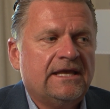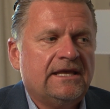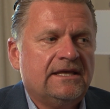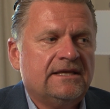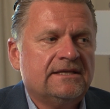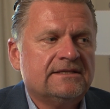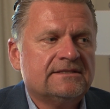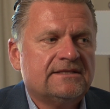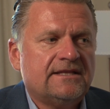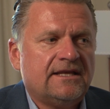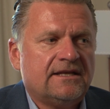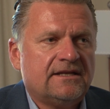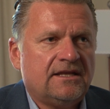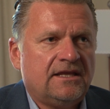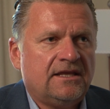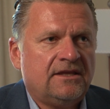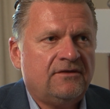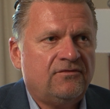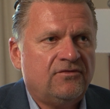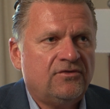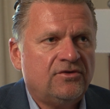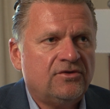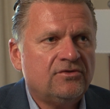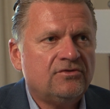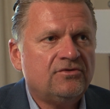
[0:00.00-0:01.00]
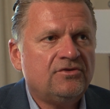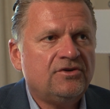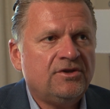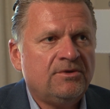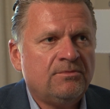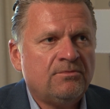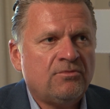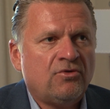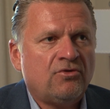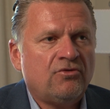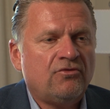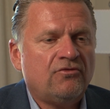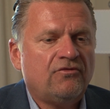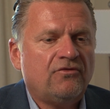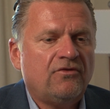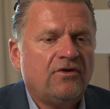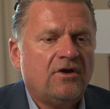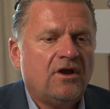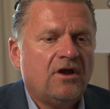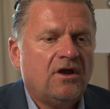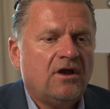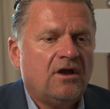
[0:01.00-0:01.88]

is that if you remove